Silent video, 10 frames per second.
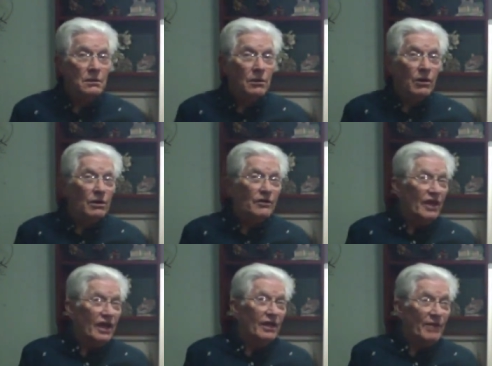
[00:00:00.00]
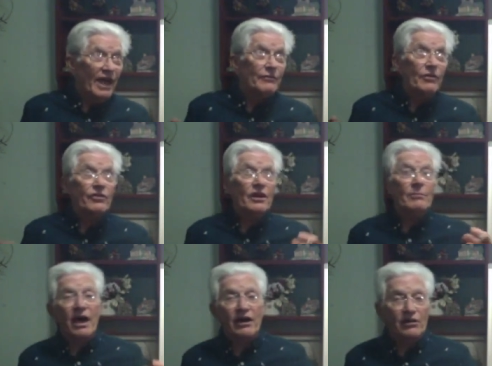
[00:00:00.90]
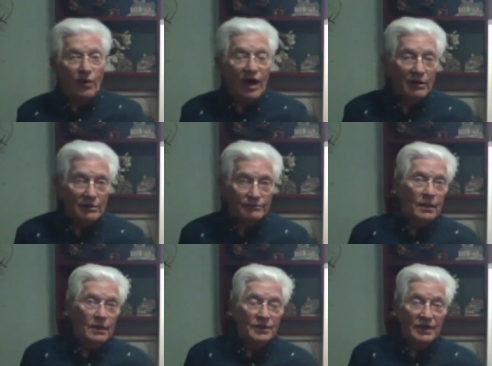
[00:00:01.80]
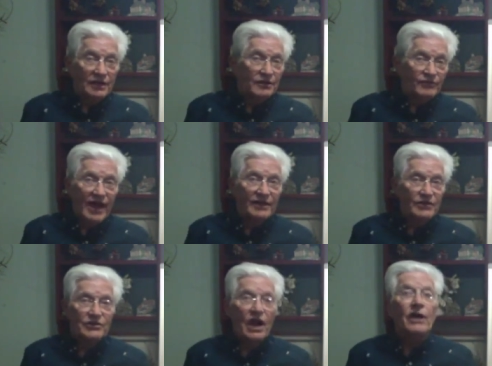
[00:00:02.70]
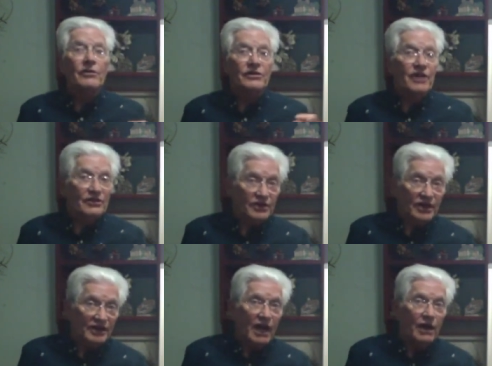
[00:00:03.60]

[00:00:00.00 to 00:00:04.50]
or they may have to think about it a while to get the fact there's 100 cents in a dollar.